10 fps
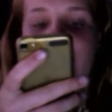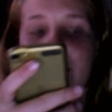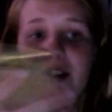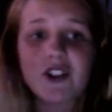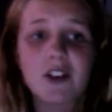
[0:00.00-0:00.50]

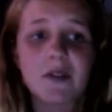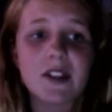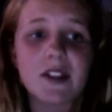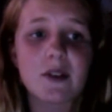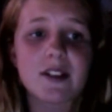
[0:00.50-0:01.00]
I'm not sure if
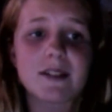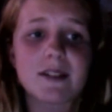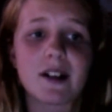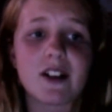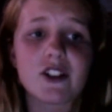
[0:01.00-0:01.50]
this horse is
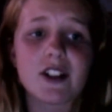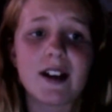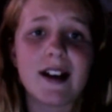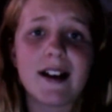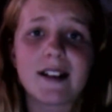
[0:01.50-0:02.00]
British.
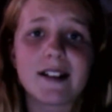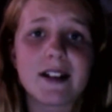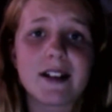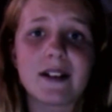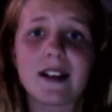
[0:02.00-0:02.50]
I highly
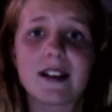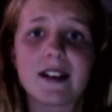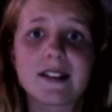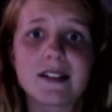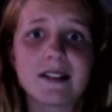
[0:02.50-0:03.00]
doubt it
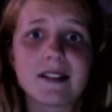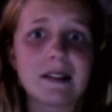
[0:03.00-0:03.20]
is.